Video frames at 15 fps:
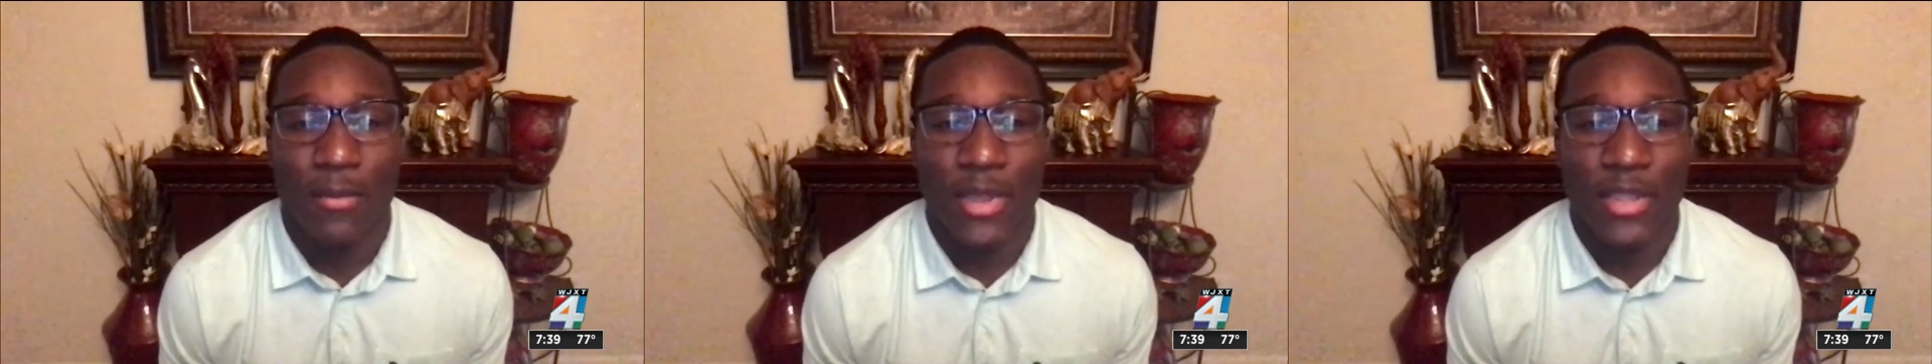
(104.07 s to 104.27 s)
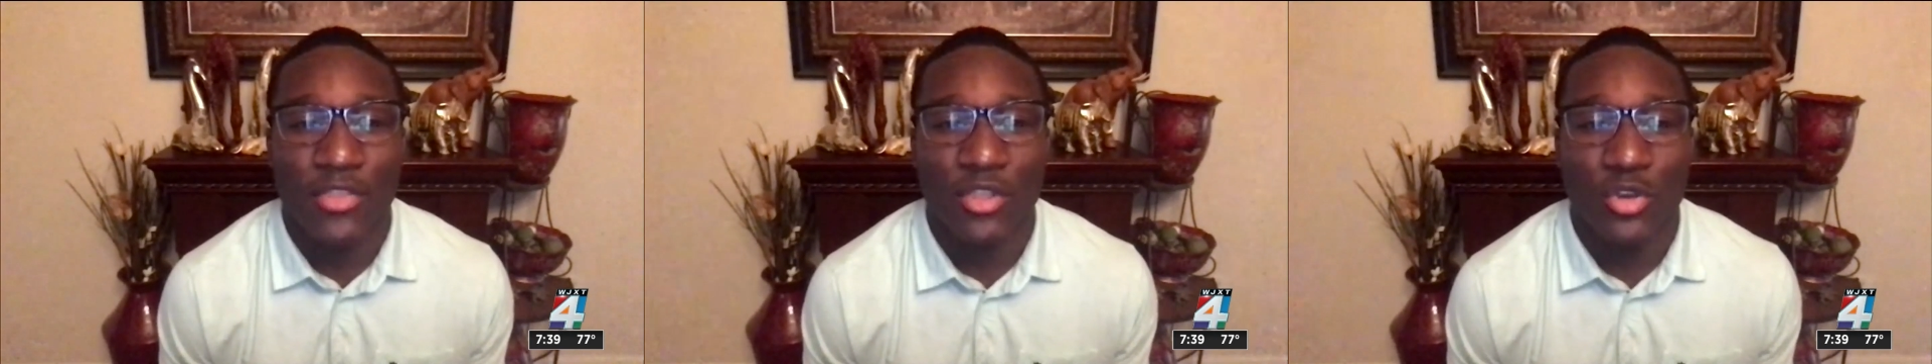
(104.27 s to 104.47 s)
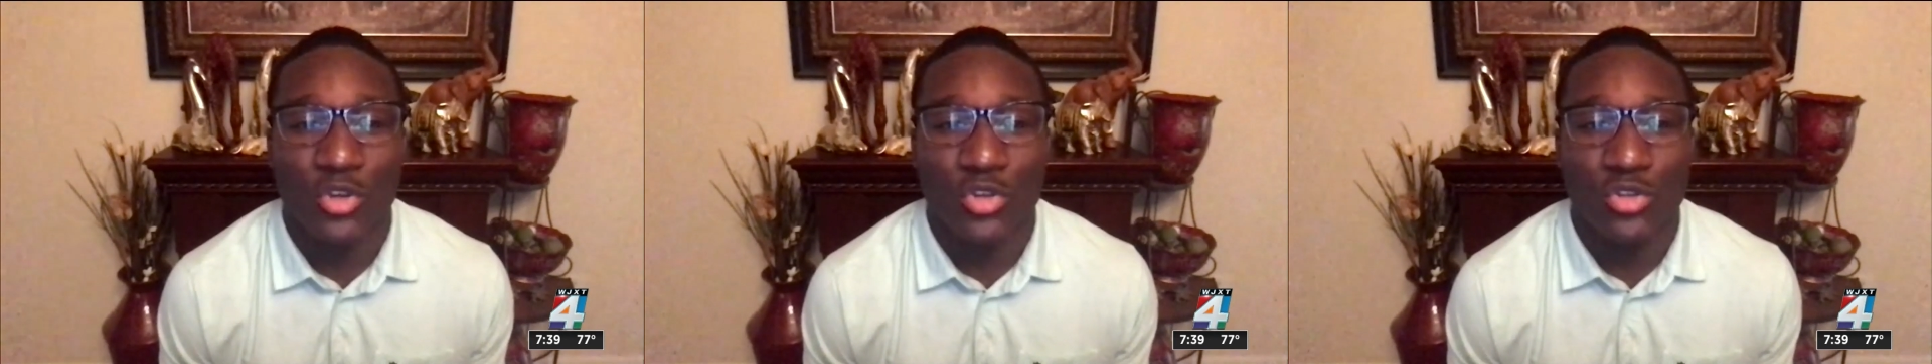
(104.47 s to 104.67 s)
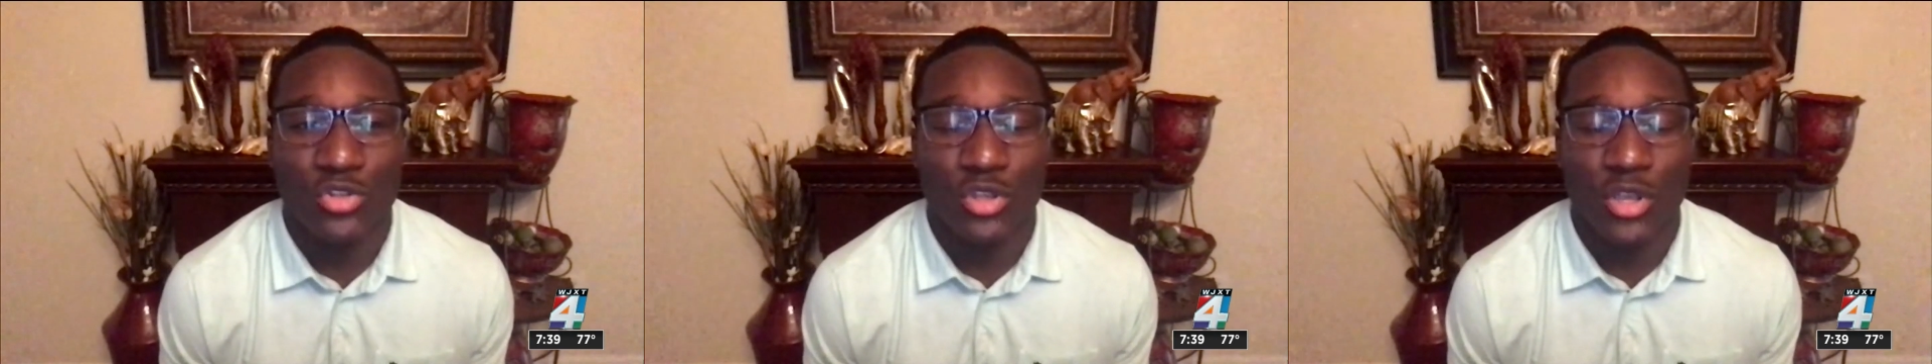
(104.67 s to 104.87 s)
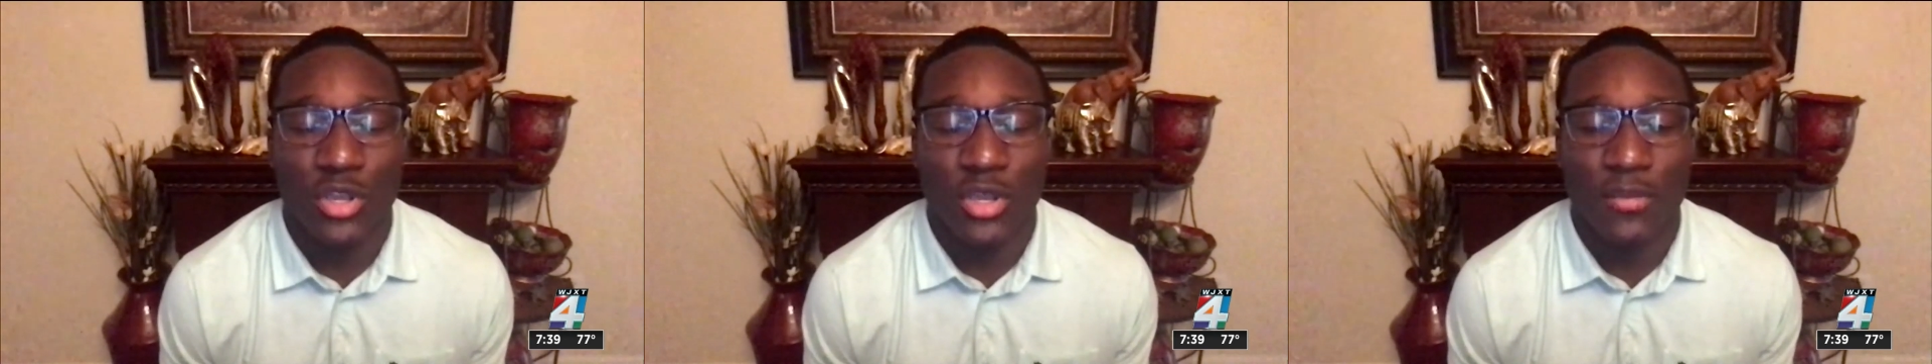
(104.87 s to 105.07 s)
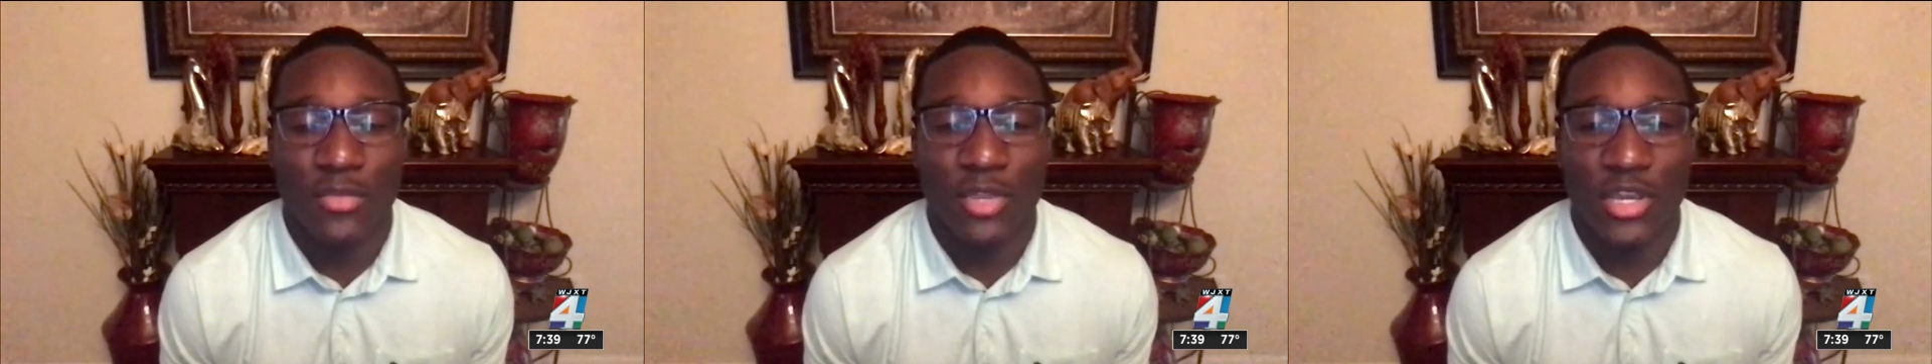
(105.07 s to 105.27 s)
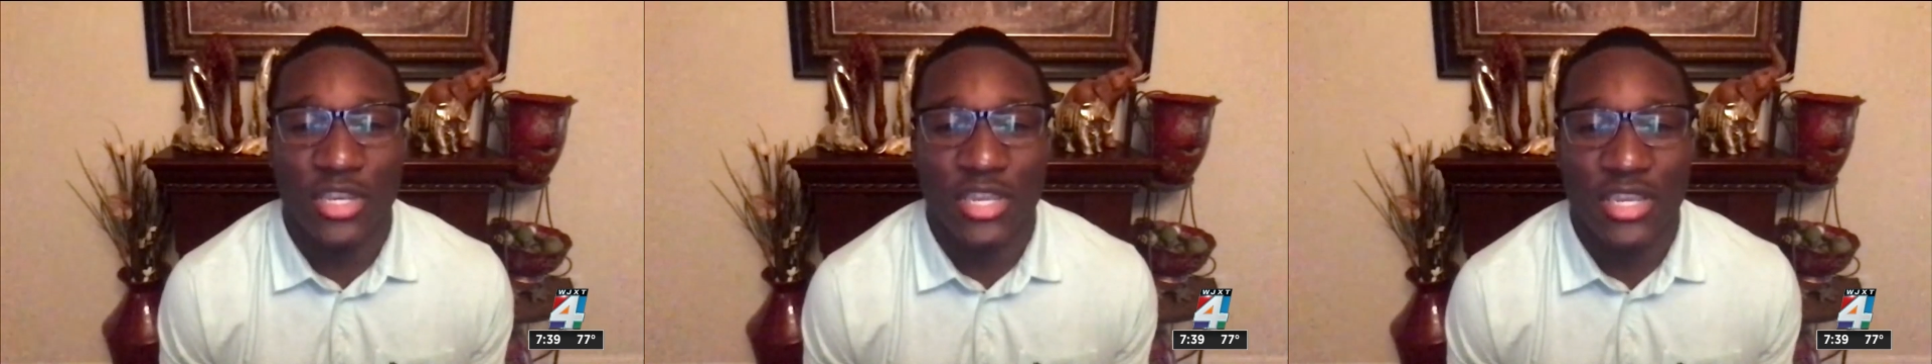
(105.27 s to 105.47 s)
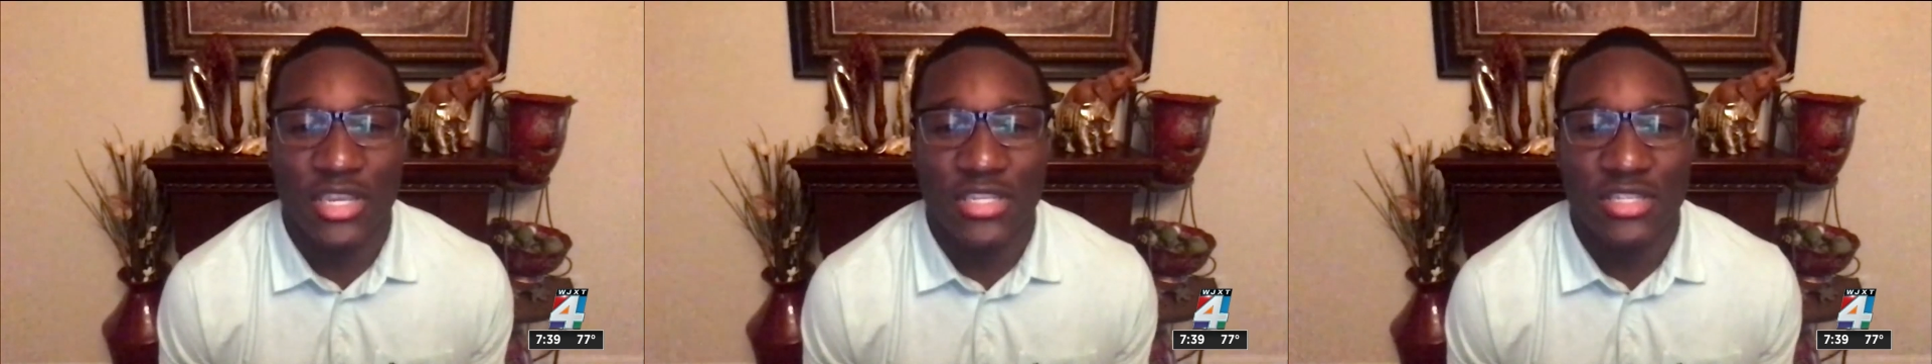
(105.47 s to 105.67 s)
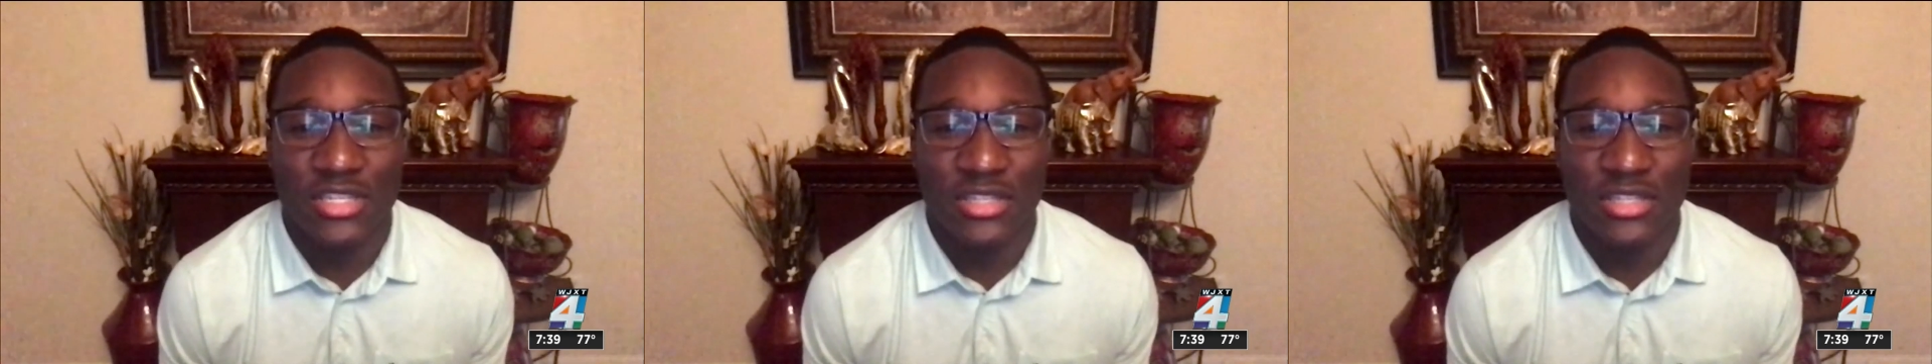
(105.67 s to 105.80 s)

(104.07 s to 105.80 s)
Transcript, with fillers: make those um, young kids